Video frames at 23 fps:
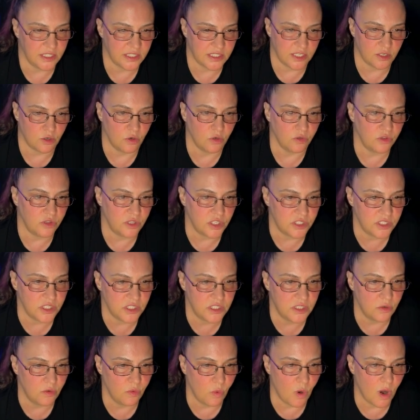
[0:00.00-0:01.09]
So this is
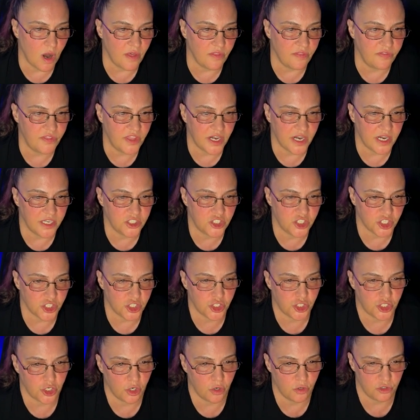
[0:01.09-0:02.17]
the one that I just
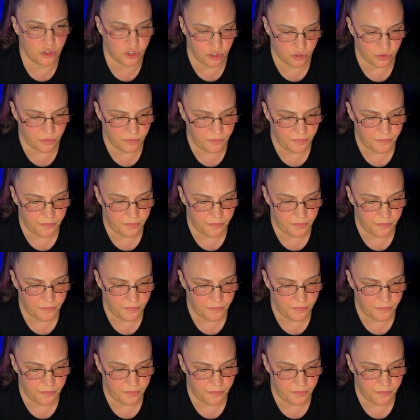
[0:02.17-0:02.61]
showed you.